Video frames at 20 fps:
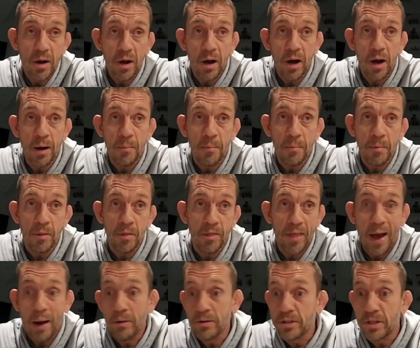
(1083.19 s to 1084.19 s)

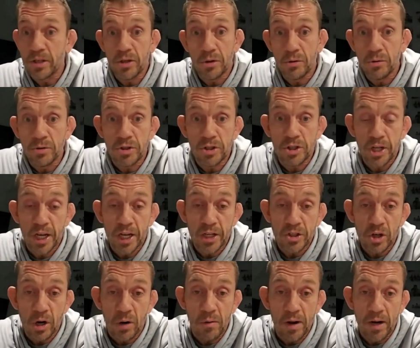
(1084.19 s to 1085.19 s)
That was a huge
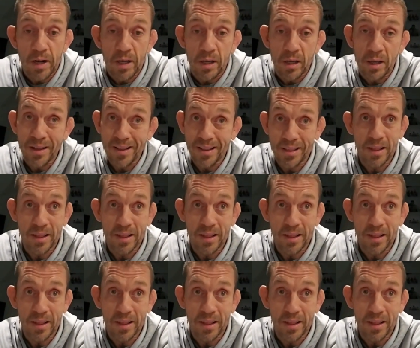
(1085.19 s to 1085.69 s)
change already.